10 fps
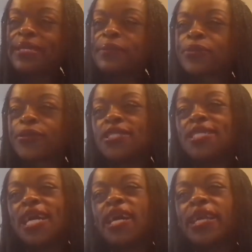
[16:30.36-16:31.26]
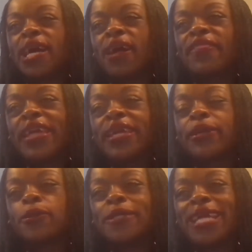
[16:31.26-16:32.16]
Being burnt out, I think
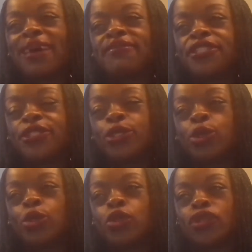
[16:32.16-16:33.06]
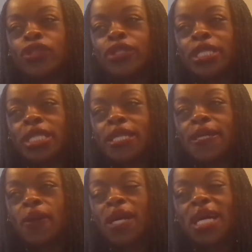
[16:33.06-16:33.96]
we have to,
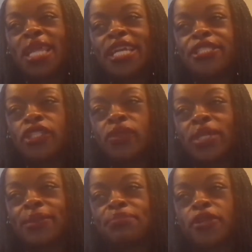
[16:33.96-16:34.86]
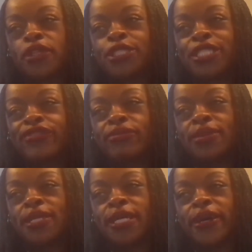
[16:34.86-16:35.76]
I like to approach it
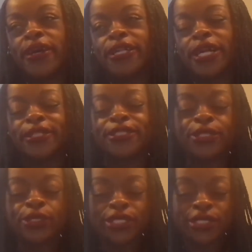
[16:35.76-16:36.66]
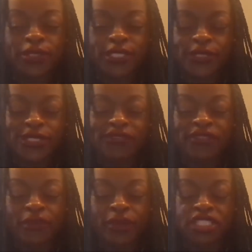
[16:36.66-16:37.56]
from two
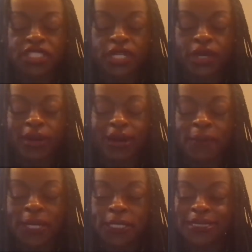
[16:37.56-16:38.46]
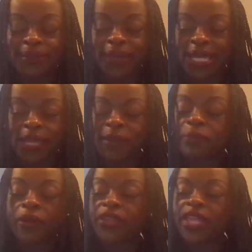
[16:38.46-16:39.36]
different ways. Somebody can
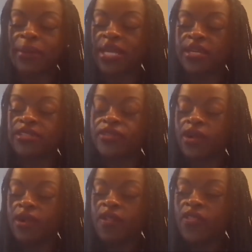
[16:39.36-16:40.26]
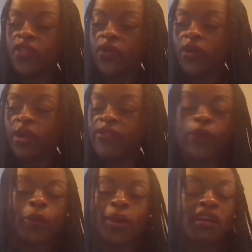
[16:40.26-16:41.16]
be burnt out because they're
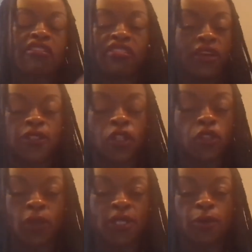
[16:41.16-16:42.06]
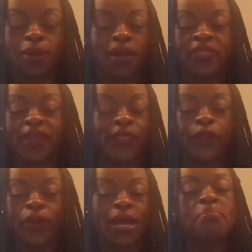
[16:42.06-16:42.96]
in the wrong field, they're doing the wrong thing,
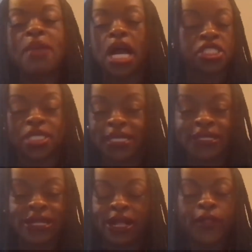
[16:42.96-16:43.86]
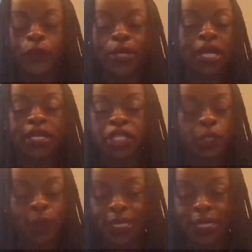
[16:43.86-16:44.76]
and they're not passionate, they're not
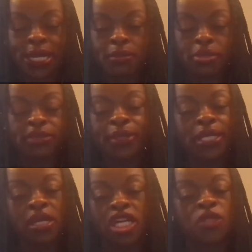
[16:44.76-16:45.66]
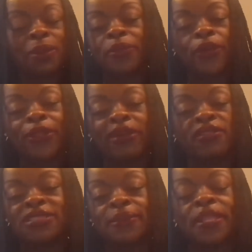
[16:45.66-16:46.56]
into it. But somebody can also be burnt
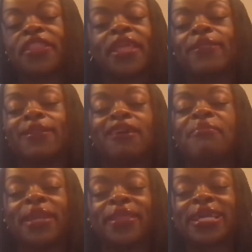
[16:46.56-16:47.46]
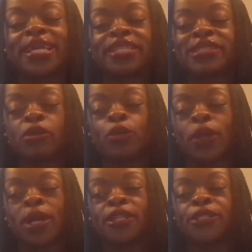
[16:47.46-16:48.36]
out with something that they love. But in that case, I
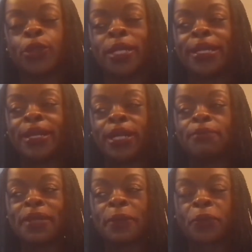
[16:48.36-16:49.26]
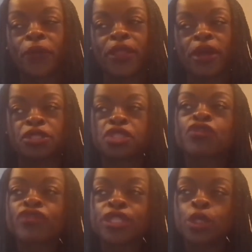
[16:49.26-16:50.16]
wouldn't recall to it being burnt out. I would
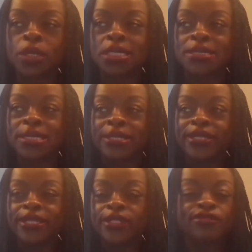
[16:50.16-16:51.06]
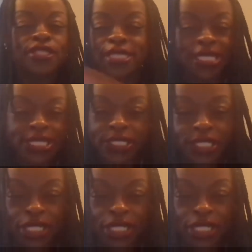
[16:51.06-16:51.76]
just refer to it as, fatigue,